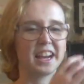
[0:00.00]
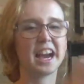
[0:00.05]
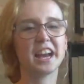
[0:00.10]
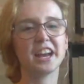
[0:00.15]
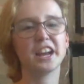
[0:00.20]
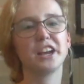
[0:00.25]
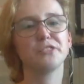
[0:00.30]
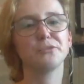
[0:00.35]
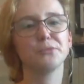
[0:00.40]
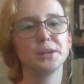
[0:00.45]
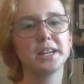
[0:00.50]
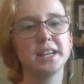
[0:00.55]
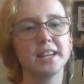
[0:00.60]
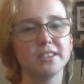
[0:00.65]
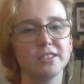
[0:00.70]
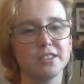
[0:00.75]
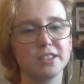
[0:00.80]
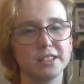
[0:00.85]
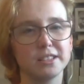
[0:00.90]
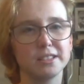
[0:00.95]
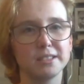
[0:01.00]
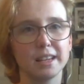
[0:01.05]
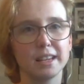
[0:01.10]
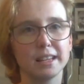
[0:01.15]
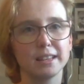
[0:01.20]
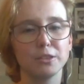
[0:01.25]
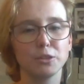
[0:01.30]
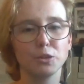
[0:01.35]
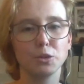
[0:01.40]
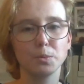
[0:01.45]
Reading his like
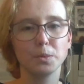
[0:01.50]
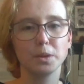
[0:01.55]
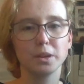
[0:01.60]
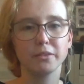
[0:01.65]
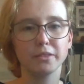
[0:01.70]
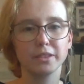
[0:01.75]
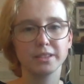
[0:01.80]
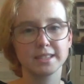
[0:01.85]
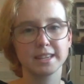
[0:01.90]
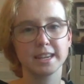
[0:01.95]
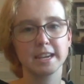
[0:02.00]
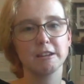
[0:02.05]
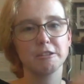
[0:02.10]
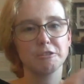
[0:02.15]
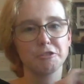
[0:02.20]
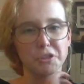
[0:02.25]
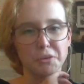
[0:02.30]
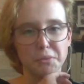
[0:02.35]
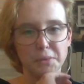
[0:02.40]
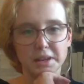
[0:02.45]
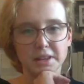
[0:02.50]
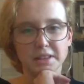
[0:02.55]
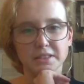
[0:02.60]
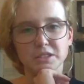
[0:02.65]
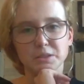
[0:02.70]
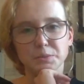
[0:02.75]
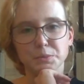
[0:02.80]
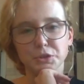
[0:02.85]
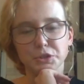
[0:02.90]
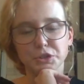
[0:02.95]
little bit of his character that we get in
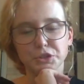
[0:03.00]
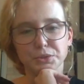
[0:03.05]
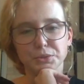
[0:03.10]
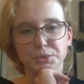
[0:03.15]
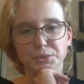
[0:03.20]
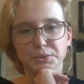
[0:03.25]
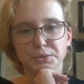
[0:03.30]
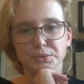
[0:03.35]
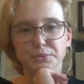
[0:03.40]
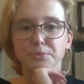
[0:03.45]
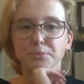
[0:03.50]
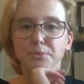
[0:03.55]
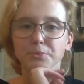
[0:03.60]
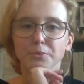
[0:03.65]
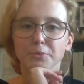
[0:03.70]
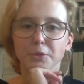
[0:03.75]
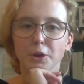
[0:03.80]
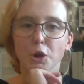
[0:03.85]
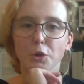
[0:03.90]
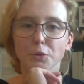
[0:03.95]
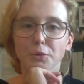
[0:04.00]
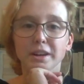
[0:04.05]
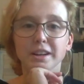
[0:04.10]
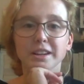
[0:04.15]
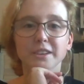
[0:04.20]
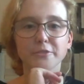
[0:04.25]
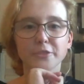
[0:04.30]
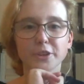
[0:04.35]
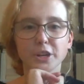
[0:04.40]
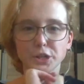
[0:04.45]
this book just was already
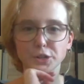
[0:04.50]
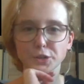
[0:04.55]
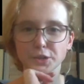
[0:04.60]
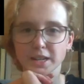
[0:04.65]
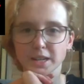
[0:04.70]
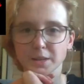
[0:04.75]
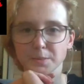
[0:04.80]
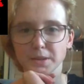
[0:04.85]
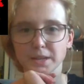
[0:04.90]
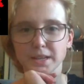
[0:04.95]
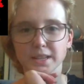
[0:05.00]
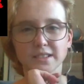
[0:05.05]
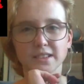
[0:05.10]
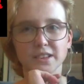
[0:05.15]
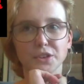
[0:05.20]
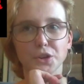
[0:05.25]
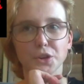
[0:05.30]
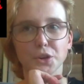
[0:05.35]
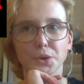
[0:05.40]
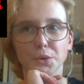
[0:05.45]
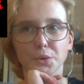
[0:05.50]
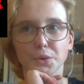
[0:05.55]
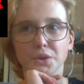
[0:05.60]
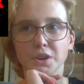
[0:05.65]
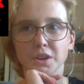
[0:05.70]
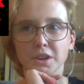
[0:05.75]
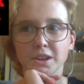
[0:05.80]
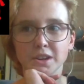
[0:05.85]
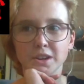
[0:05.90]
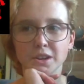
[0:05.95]
frustrating, because I know
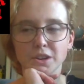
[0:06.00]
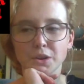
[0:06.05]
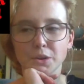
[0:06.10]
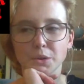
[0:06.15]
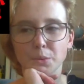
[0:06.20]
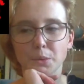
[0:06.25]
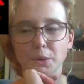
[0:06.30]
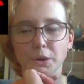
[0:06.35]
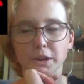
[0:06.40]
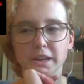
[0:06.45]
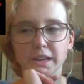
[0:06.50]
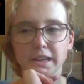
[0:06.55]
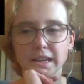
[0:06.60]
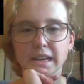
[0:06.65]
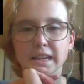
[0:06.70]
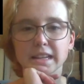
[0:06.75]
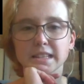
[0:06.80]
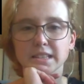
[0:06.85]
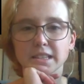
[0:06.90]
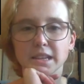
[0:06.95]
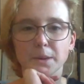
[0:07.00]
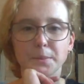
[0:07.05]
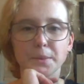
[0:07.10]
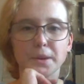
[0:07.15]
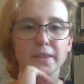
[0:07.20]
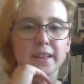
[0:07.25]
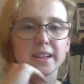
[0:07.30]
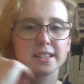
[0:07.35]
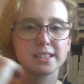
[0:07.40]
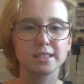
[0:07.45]
where he ends up.
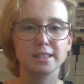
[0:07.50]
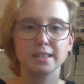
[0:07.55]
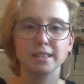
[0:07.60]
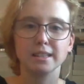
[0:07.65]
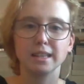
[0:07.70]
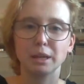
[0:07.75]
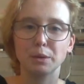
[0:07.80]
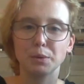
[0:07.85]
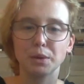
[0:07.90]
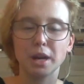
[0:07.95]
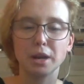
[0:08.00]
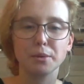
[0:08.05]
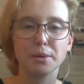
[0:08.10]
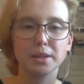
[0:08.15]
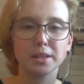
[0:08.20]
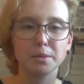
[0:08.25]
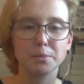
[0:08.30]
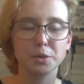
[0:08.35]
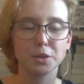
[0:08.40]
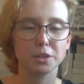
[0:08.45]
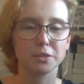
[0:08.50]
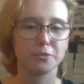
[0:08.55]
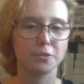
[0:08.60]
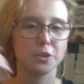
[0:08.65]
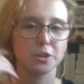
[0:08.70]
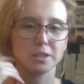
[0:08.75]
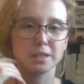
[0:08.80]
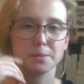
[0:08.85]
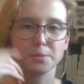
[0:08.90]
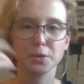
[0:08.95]
And that's, like, when I read the book the
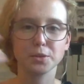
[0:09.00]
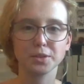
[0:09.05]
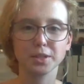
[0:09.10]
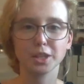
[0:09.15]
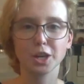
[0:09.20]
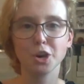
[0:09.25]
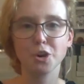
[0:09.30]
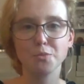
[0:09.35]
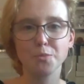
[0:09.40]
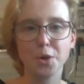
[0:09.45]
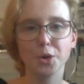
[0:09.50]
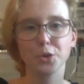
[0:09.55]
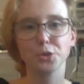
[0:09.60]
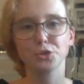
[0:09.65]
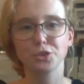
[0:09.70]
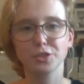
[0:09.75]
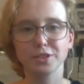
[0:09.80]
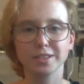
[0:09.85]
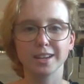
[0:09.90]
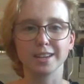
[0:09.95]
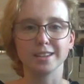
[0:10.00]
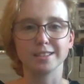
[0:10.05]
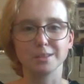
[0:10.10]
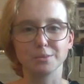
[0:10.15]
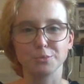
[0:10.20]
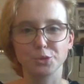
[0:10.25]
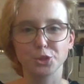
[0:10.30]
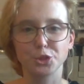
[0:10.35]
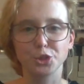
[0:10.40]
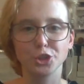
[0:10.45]
first time, I was like, oh, Moshe, this guy
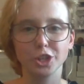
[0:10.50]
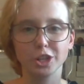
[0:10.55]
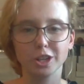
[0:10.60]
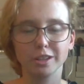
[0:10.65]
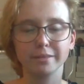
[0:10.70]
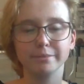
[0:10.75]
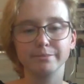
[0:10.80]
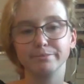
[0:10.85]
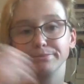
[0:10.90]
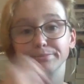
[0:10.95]
seems chill.